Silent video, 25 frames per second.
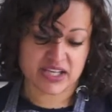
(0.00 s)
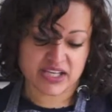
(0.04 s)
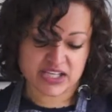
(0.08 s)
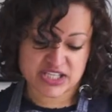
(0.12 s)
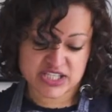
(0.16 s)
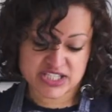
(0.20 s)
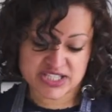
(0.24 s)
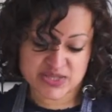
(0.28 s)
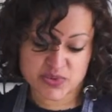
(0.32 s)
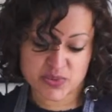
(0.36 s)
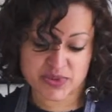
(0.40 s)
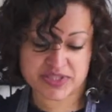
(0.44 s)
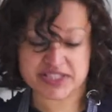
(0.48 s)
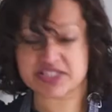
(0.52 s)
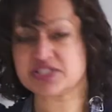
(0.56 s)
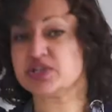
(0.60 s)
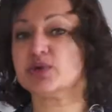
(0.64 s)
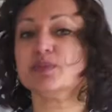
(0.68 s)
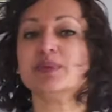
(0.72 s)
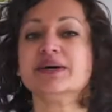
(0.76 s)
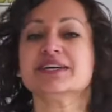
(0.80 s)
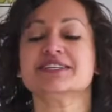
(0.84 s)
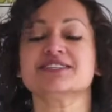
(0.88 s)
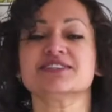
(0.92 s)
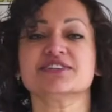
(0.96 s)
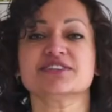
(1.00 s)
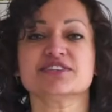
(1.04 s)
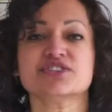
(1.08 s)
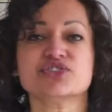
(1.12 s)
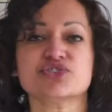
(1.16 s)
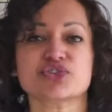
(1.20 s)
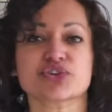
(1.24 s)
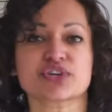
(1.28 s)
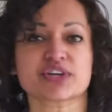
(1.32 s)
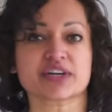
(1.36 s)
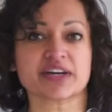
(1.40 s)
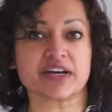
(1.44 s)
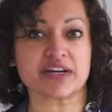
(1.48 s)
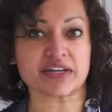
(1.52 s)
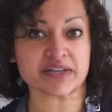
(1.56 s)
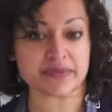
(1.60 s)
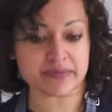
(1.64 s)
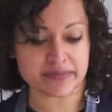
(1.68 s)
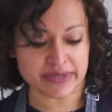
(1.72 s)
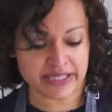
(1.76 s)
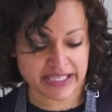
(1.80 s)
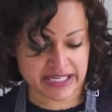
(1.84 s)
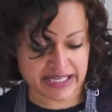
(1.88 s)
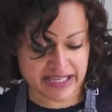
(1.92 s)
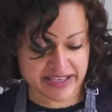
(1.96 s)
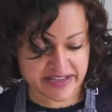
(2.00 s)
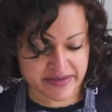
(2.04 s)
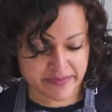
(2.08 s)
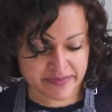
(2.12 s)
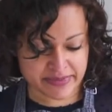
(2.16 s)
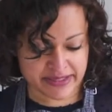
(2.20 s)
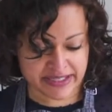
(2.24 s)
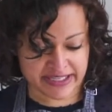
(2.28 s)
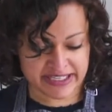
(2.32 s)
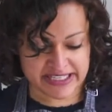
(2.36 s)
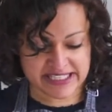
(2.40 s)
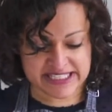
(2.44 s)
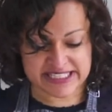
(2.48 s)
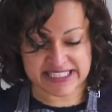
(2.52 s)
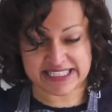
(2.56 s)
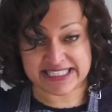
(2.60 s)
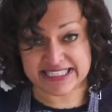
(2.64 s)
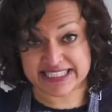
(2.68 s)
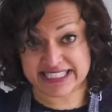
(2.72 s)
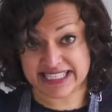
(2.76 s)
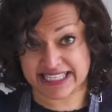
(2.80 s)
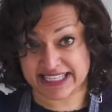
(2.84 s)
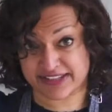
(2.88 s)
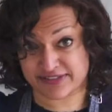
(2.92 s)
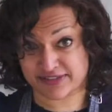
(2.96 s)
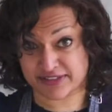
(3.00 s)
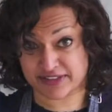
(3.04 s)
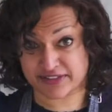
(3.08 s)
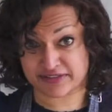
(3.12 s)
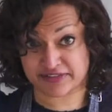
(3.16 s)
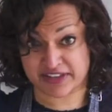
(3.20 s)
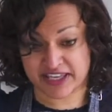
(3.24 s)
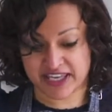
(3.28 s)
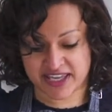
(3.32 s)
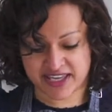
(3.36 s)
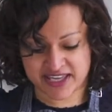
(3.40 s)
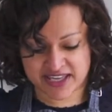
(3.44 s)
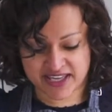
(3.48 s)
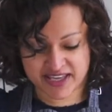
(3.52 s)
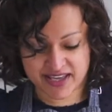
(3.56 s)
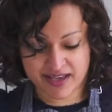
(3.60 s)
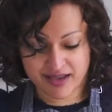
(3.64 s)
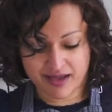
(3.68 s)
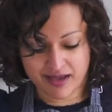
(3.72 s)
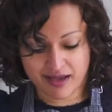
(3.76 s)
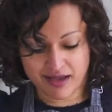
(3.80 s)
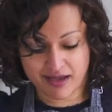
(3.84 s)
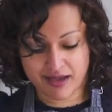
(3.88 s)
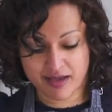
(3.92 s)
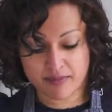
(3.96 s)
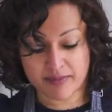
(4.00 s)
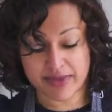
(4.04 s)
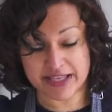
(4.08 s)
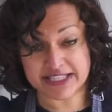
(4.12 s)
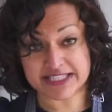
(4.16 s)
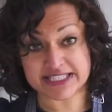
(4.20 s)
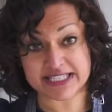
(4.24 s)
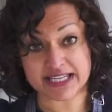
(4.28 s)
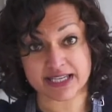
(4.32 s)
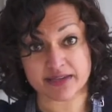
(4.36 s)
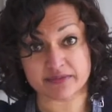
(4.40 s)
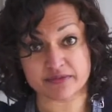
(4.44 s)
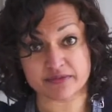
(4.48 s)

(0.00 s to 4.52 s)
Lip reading: So once your butter and sugar are completely combined and slightly fluffy, it's time